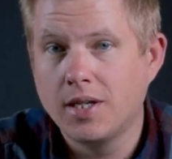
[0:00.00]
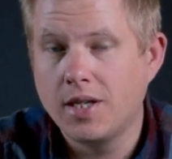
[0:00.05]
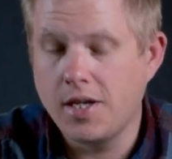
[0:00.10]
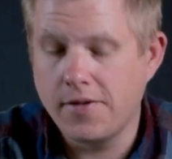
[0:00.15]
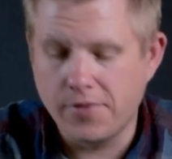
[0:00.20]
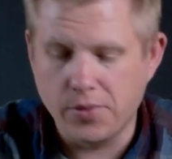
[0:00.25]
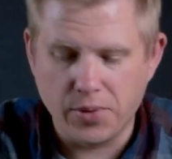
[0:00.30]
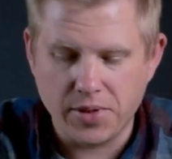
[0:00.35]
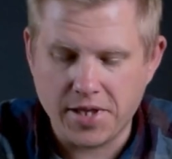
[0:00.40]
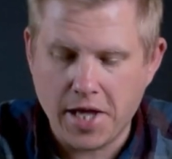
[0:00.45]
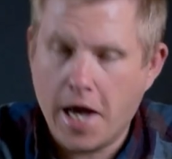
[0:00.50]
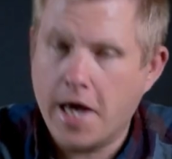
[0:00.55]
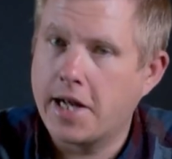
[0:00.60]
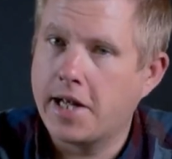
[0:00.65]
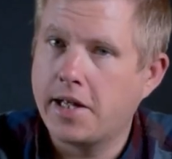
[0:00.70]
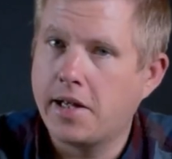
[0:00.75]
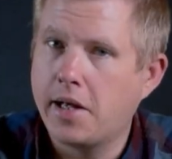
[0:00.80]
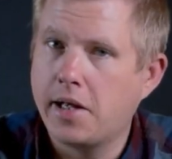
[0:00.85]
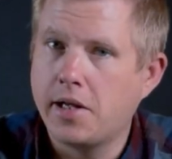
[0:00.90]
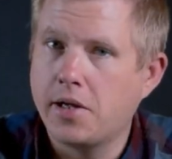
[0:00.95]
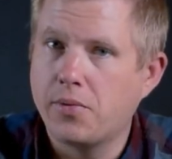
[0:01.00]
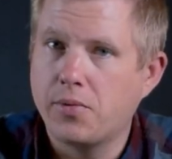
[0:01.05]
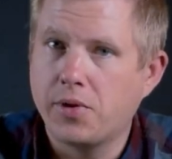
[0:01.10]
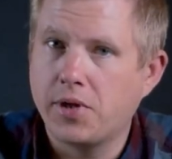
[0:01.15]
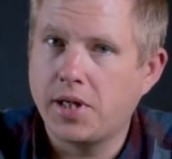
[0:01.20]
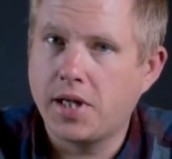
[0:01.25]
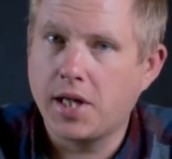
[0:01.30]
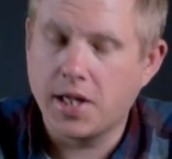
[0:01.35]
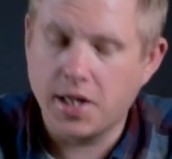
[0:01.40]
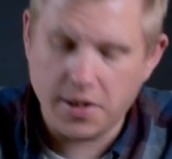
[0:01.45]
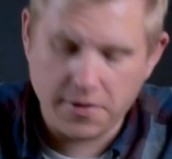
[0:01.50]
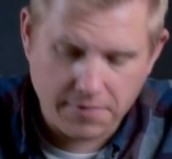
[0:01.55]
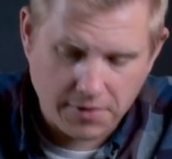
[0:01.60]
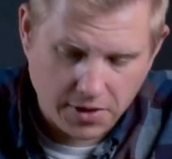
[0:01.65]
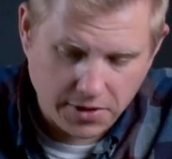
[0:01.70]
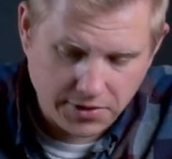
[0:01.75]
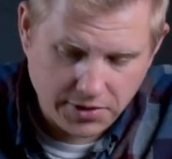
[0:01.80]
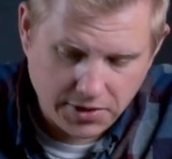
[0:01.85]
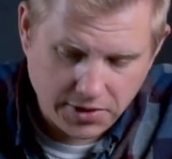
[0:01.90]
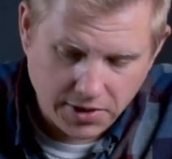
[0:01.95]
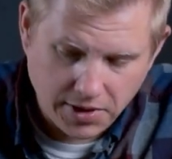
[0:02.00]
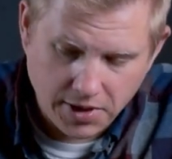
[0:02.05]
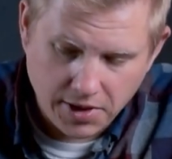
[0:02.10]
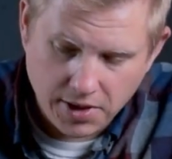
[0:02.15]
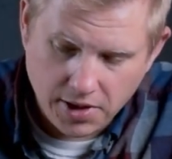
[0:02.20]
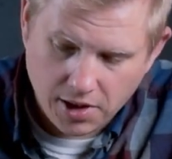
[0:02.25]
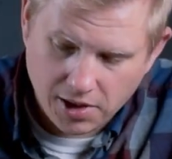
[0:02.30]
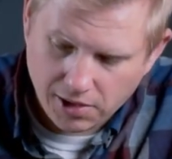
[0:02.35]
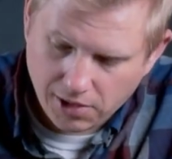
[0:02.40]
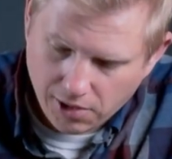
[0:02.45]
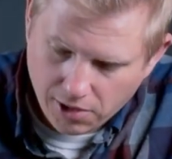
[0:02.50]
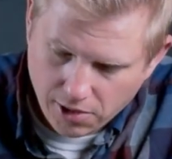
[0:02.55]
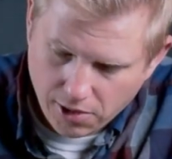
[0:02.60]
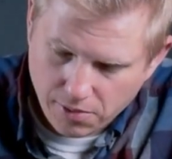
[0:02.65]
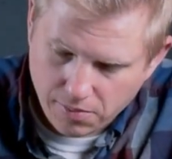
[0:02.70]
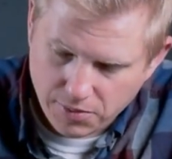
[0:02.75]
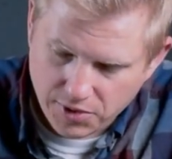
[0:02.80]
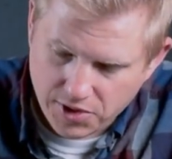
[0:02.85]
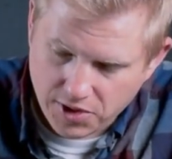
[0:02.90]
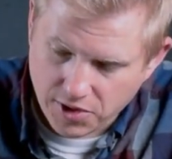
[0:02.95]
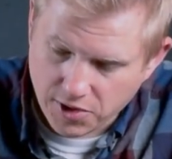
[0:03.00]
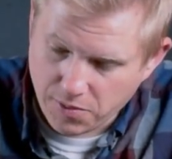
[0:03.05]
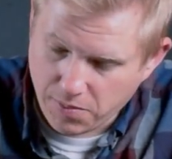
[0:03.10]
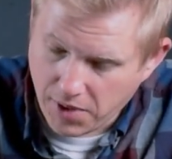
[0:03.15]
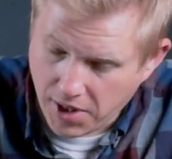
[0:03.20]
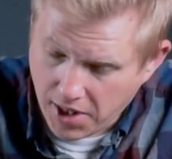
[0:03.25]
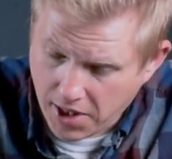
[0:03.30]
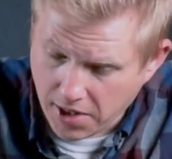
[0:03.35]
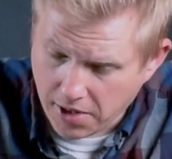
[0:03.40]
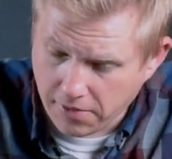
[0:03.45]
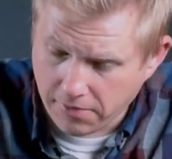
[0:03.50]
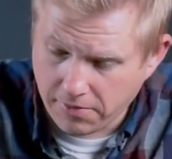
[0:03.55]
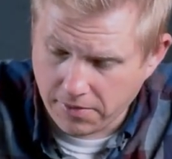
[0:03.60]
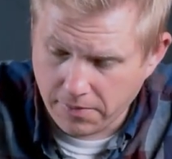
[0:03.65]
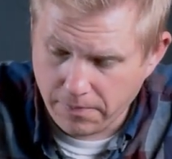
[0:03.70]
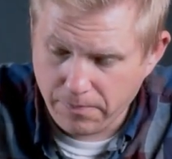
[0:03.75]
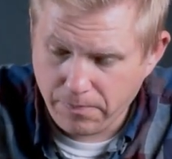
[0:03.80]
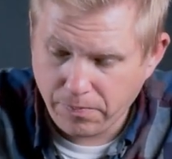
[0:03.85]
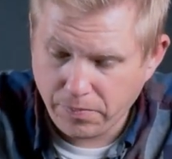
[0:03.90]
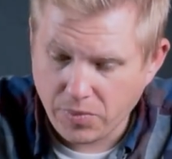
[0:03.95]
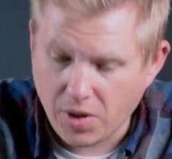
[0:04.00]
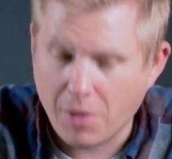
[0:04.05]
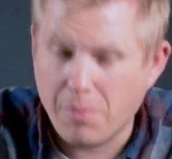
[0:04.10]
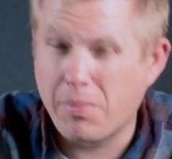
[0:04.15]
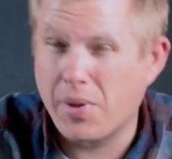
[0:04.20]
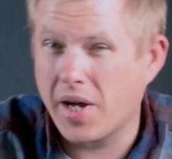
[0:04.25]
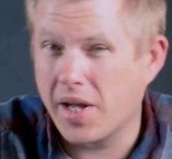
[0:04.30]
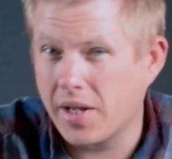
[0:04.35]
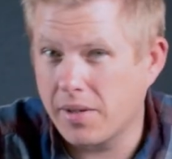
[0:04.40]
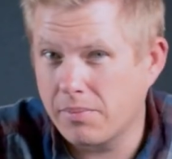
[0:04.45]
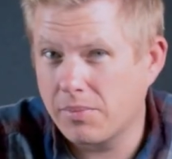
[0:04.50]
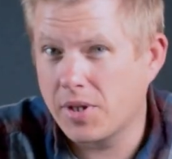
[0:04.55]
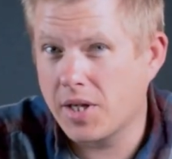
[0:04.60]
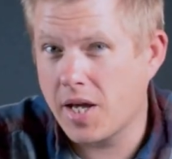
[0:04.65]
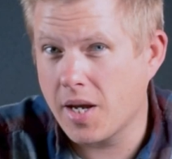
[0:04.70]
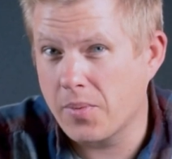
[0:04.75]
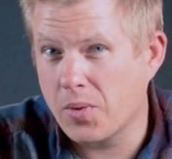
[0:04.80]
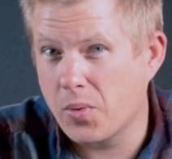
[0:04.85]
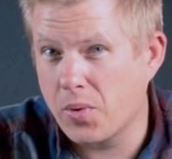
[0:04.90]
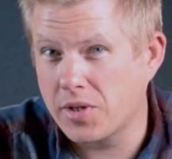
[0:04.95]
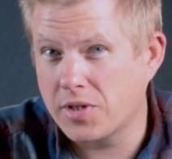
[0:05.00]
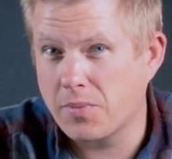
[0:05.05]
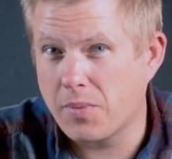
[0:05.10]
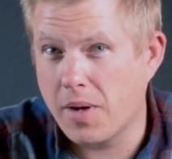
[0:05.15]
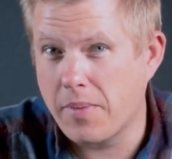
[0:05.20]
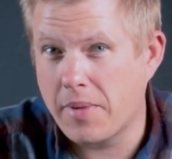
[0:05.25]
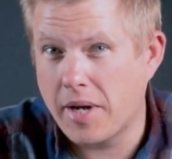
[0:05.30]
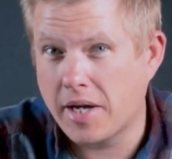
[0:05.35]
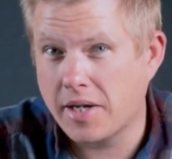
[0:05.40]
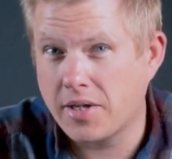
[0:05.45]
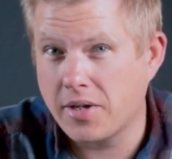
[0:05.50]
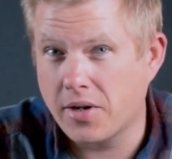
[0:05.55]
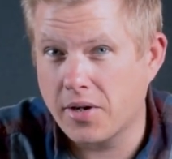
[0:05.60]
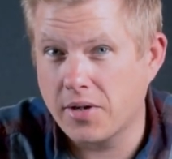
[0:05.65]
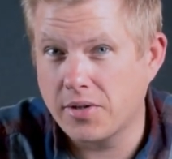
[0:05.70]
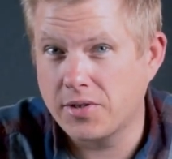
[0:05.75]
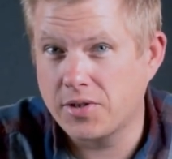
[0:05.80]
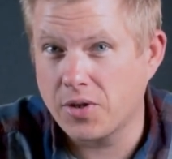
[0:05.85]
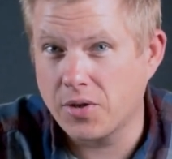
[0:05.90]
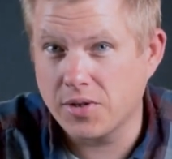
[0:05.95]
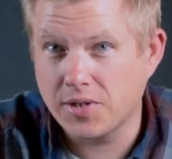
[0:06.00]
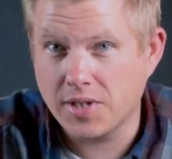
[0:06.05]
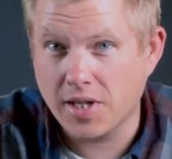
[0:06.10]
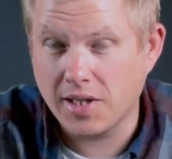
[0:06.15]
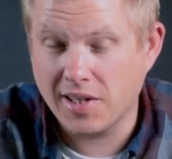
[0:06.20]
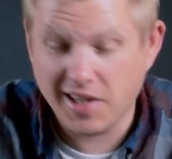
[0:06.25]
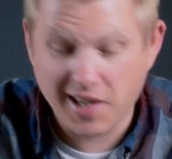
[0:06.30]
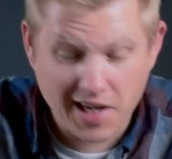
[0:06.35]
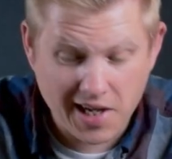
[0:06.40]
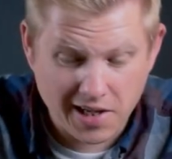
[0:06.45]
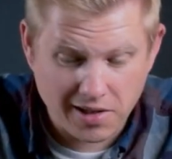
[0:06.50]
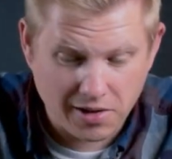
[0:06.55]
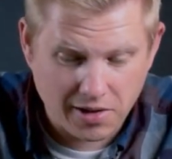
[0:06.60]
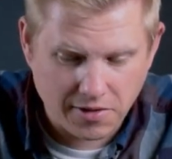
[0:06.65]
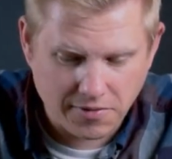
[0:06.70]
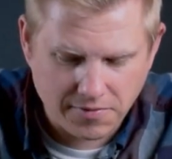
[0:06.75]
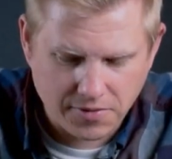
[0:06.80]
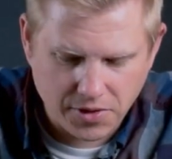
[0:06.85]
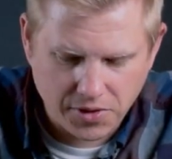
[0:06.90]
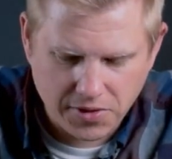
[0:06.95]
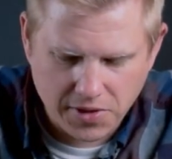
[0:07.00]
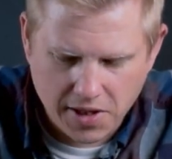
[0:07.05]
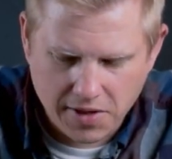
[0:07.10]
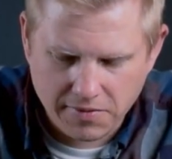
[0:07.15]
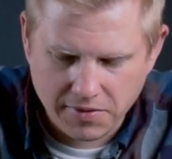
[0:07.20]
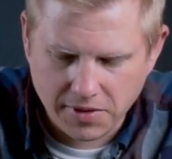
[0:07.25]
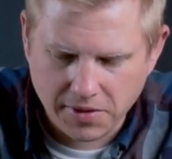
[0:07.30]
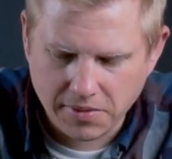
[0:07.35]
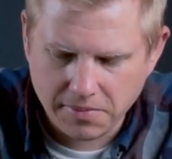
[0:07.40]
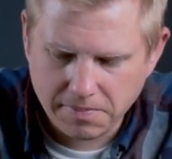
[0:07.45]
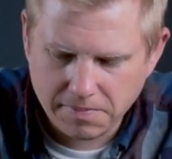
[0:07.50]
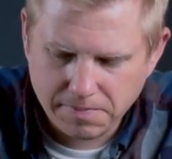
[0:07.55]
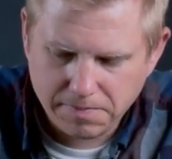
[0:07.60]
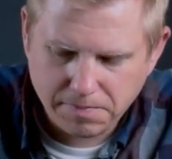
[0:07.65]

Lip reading: Even with that, I didn't really get any false alarms to speak of, but the camera was in my backyard, so it's not like I had a lot of foot traffic.